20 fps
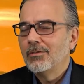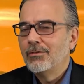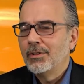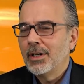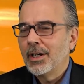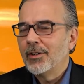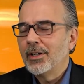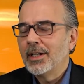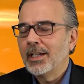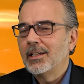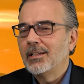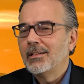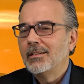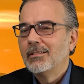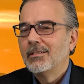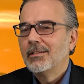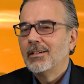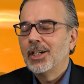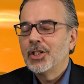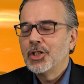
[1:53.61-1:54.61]
very
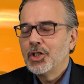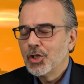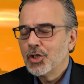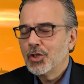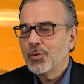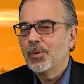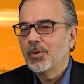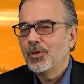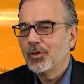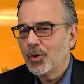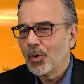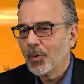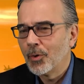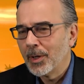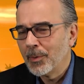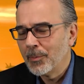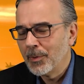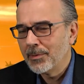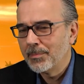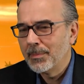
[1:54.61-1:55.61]
unusual
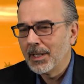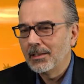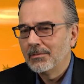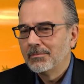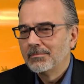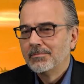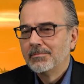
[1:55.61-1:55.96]
story with me.